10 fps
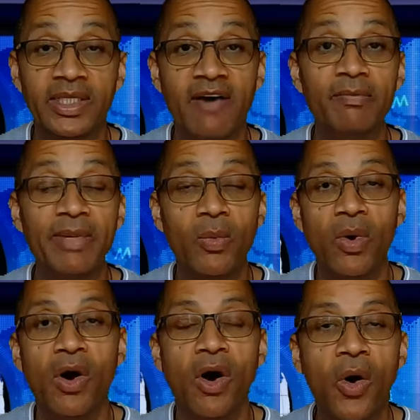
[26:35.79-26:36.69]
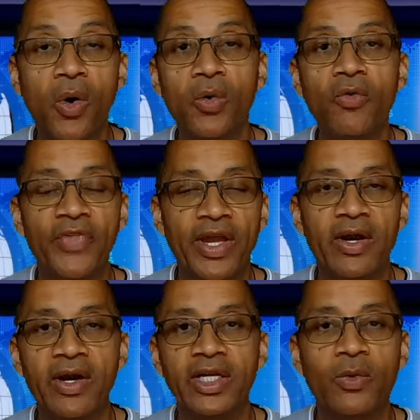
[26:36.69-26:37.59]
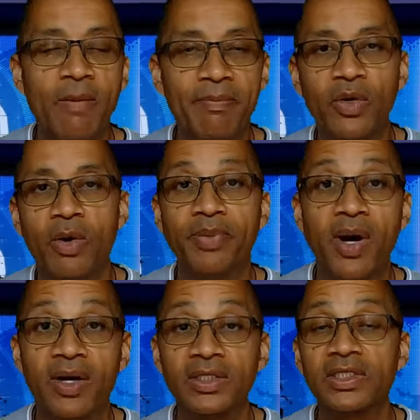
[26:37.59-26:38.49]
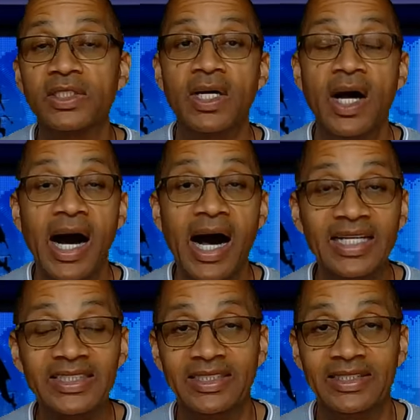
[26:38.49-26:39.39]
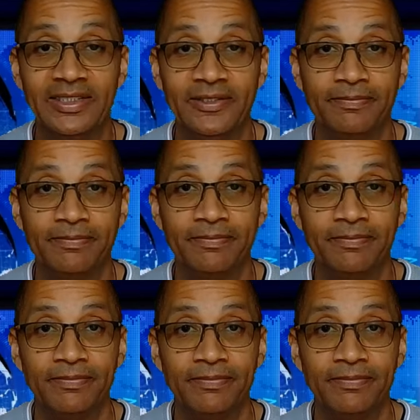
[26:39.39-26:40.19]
The government will hold their equipment or parts hostage